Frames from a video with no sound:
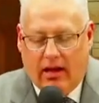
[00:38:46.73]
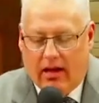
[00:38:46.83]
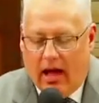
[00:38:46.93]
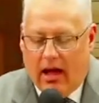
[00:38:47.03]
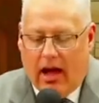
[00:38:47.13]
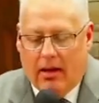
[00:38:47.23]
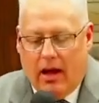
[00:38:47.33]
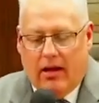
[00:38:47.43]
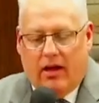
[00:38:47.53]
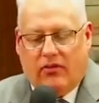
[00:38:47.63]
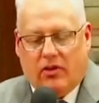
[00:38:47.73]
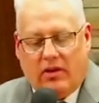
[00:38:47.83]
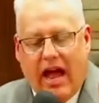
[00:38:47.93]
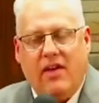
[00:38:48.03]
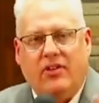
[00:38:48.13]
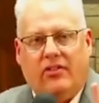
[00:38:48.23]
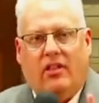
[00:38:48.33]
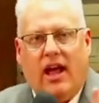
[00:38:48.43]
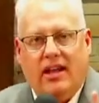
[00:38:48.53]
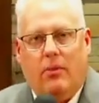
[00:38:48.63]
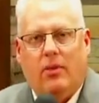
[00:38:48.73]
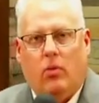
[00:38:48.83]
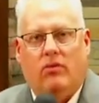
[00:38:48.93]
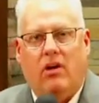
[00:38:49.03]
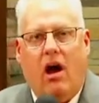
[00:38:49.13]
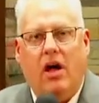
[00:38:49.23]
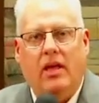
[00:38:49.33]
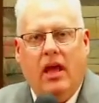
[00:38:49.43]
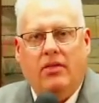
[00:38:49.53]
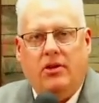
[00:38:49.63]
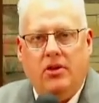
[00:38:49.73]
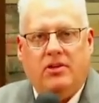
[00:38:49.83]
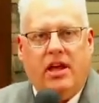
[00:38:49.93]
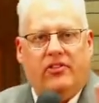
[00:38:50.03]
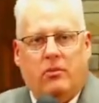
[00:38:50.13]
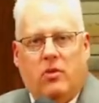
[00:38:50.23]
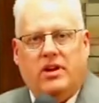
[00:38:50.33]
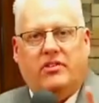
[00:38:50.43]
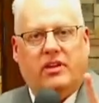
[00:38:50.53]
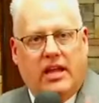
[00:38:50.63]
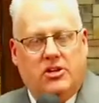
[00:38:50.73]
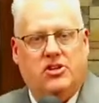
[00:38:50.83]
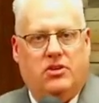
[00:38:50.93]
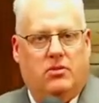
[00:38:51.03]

I, I, if your life doesn't line up with the Word of God, then your testimony is against you